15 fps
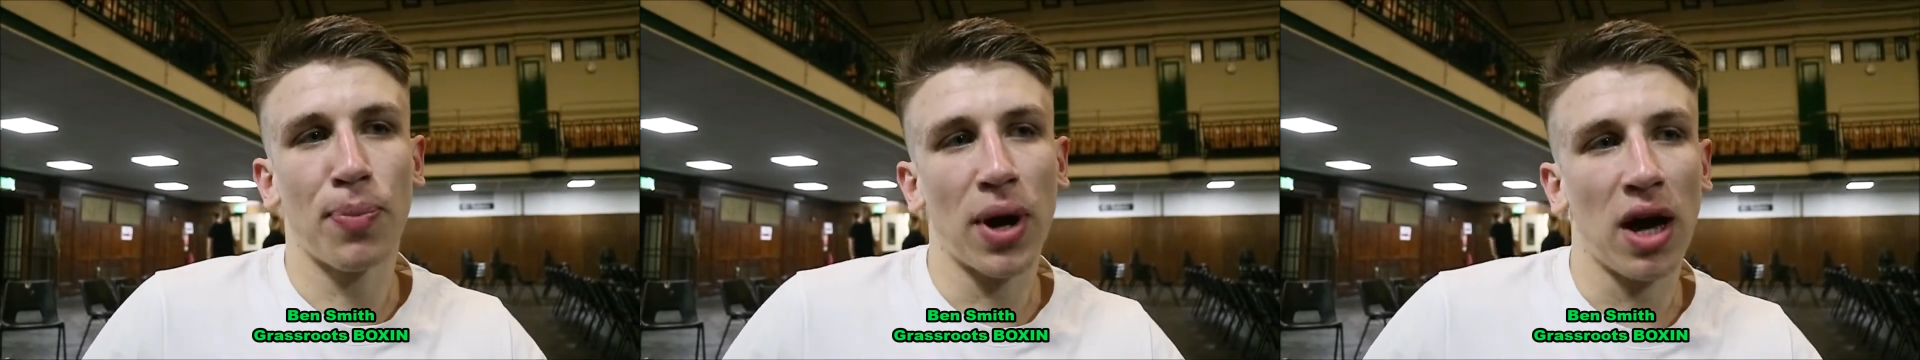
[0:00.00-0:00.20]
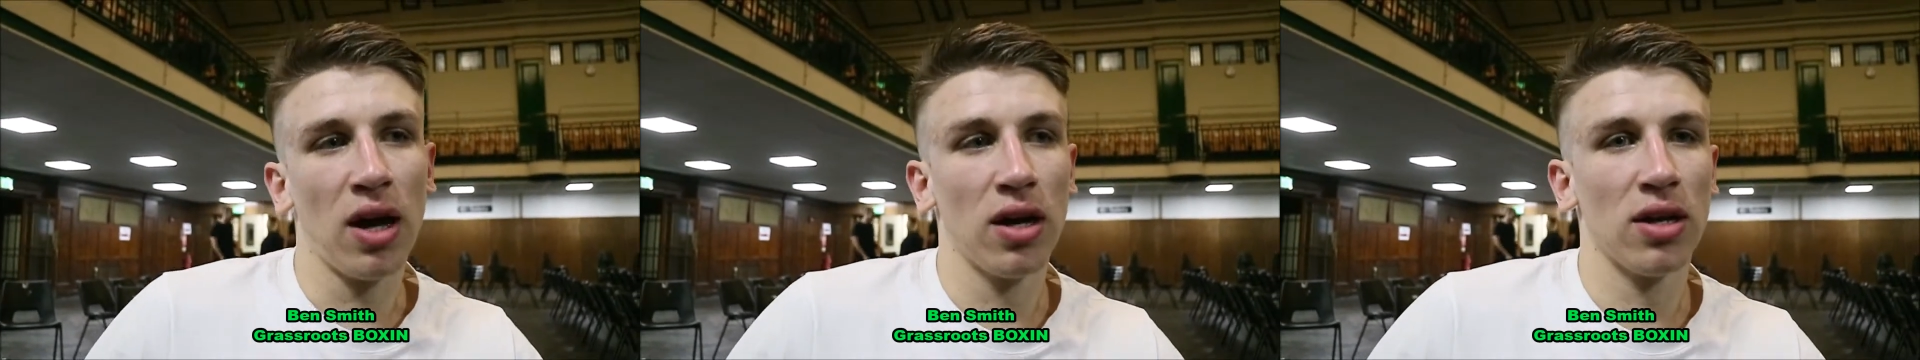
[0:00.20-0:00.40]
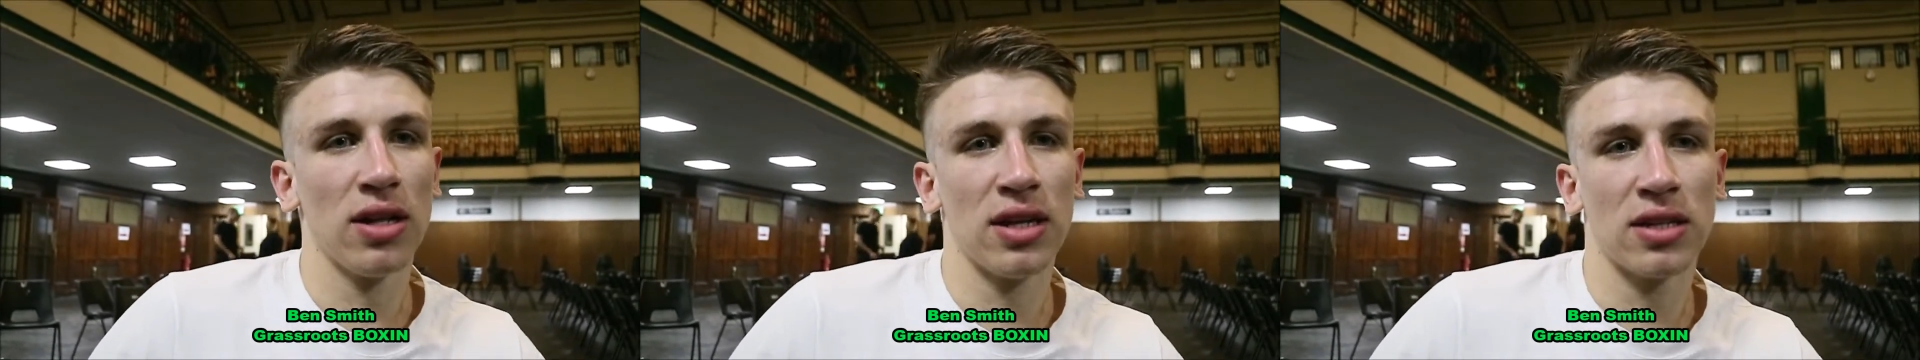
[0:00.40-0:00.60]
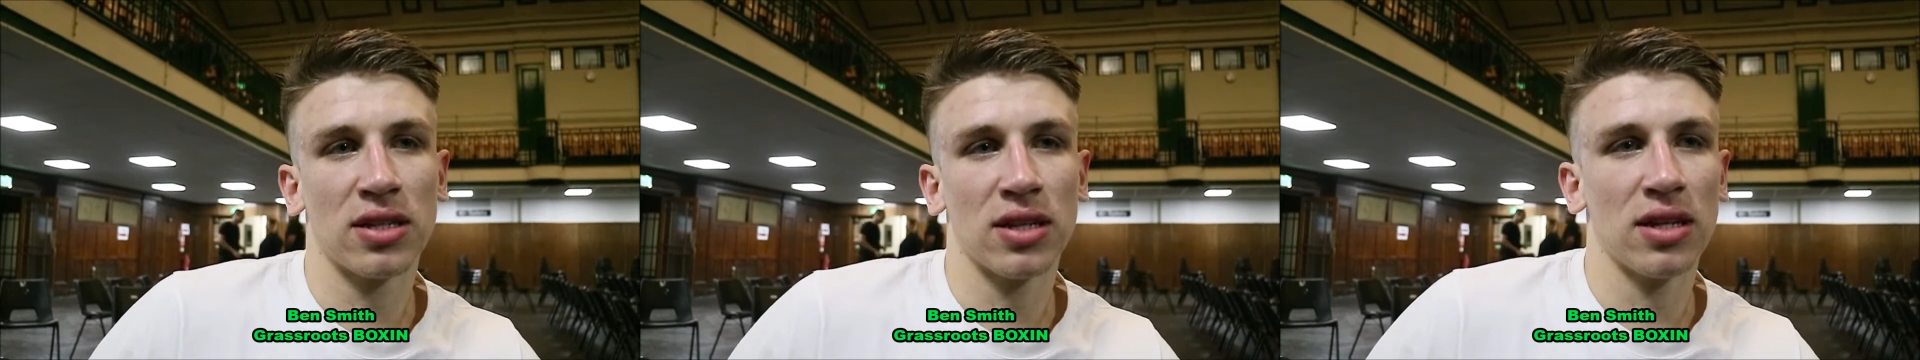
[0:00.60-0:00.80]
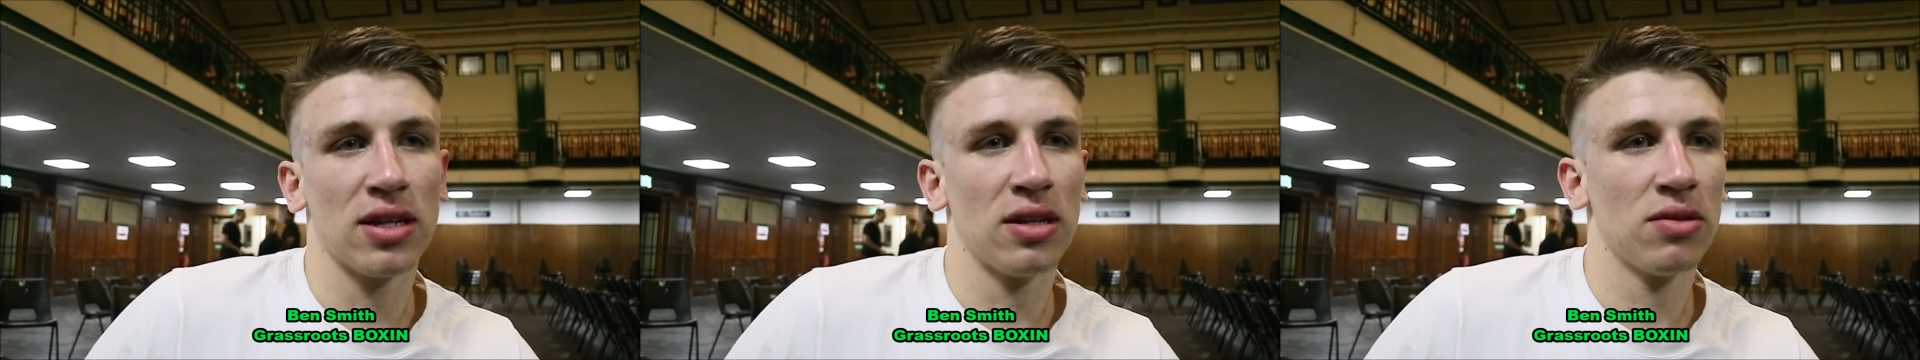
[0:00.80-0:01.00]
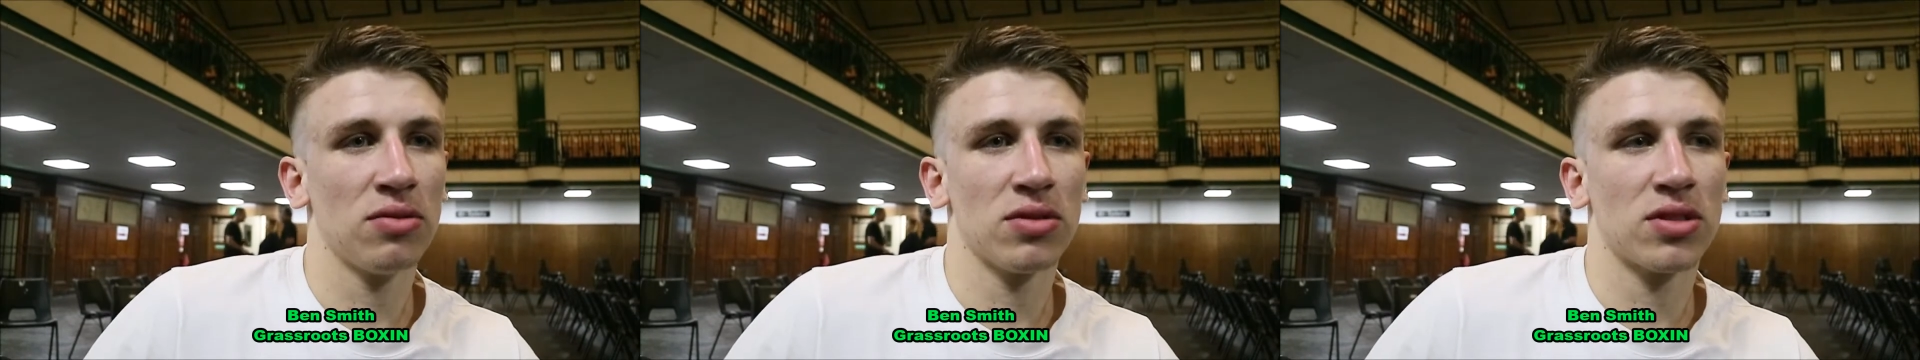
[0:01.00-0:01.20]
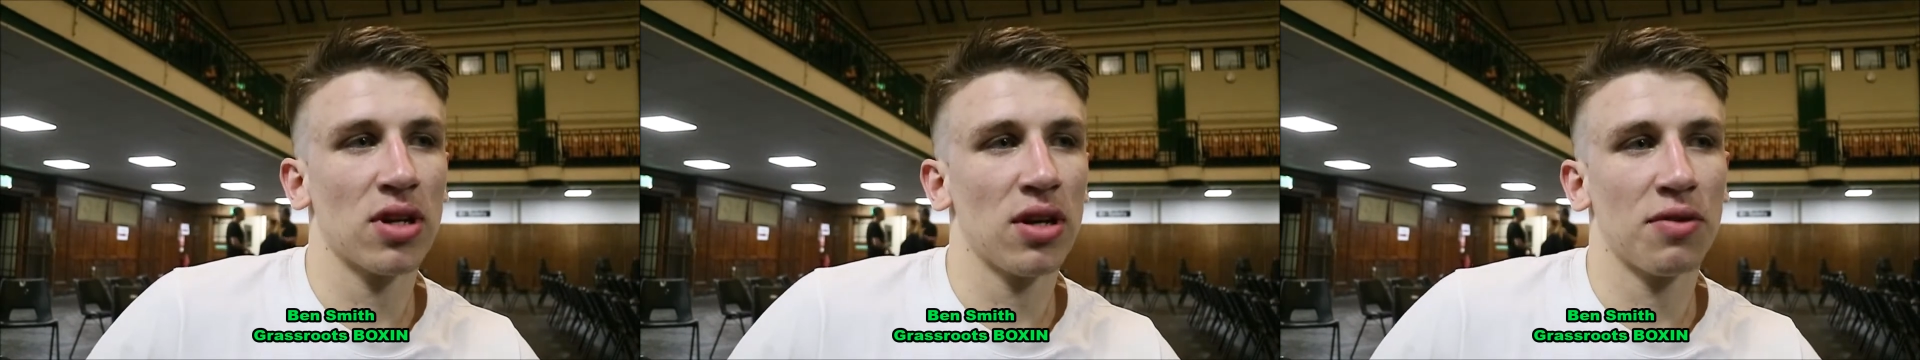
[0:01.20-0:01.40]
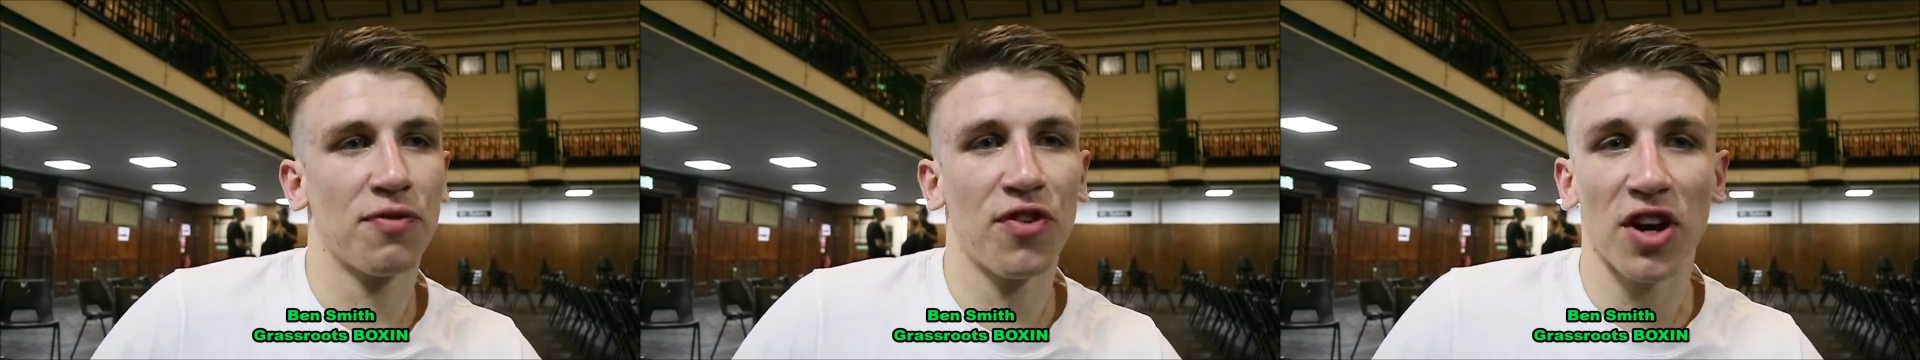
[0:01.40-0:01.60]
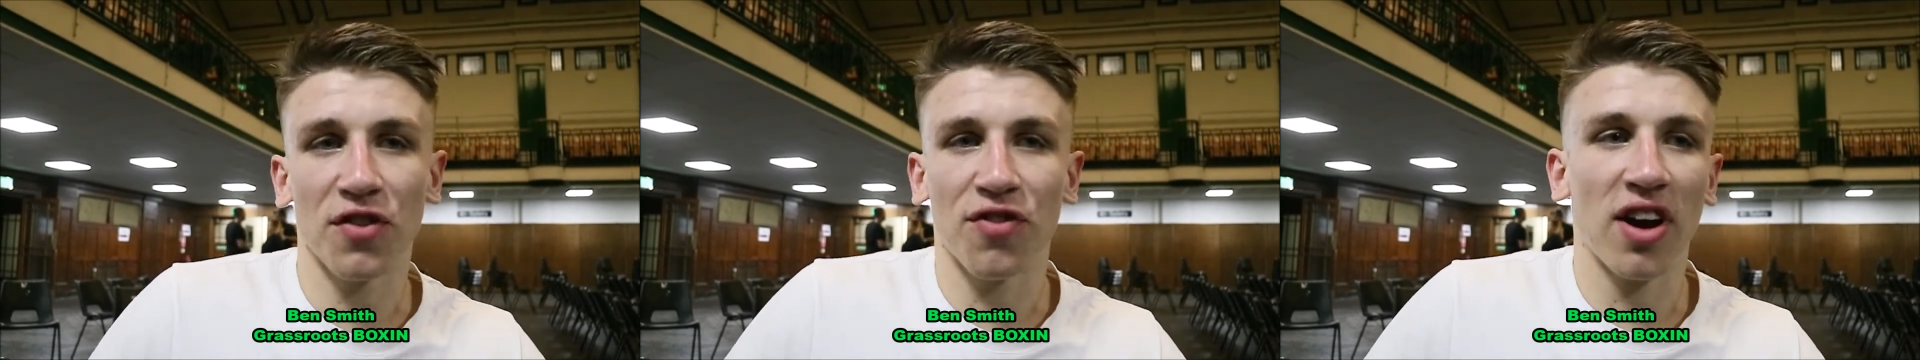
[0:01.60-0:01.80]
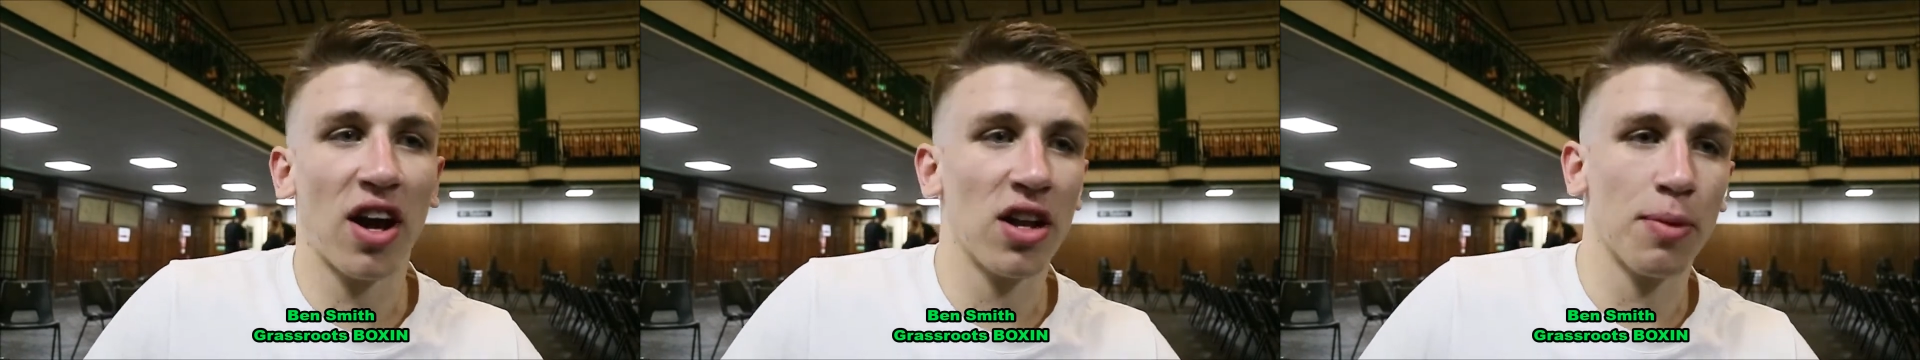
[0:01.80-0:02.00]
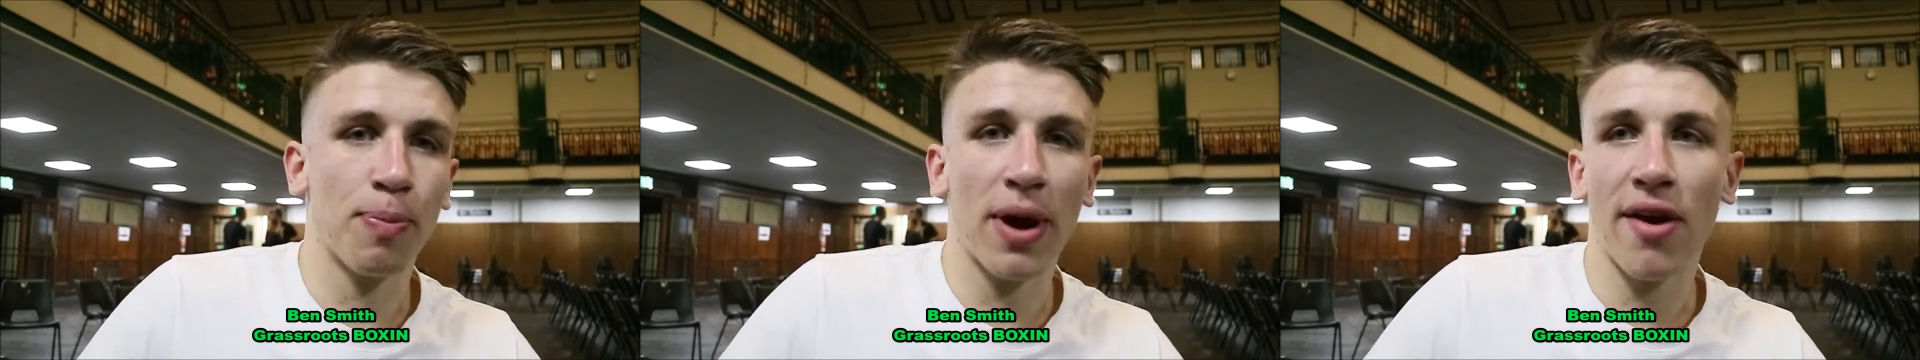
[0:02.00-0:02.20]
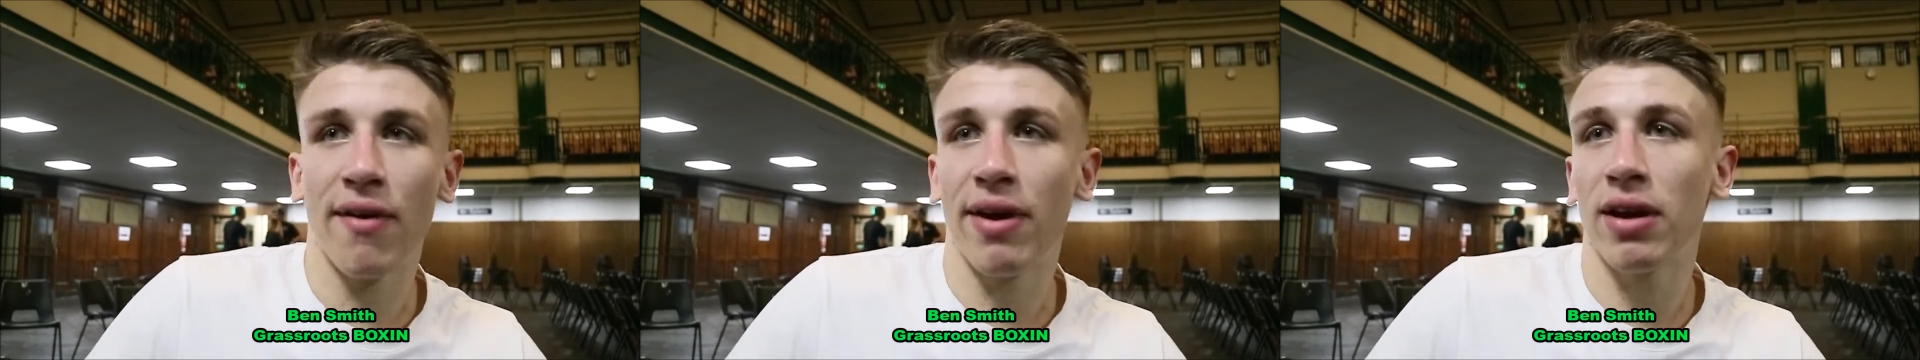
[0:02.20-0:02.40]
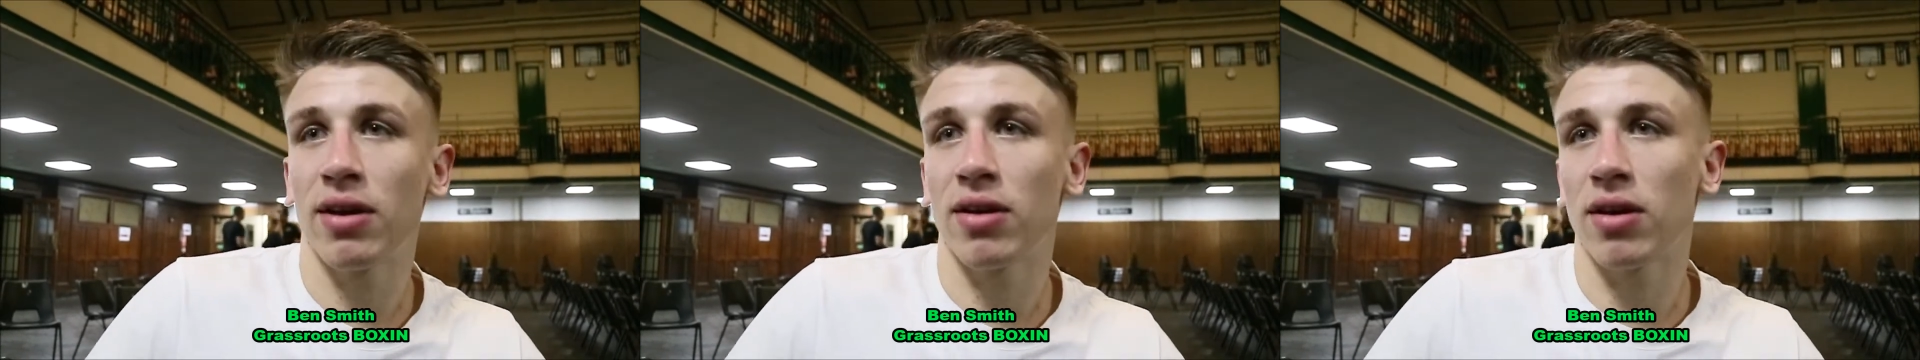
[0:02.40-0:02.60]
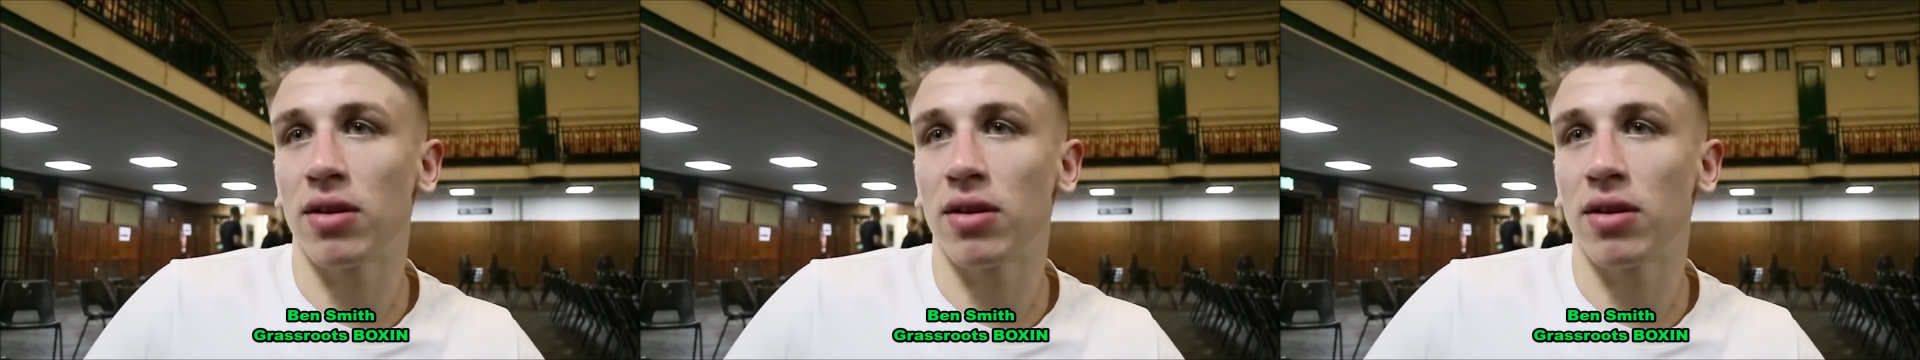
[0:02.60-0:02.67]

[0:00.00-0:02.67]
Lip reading: but listen, it was his first fight under Barry,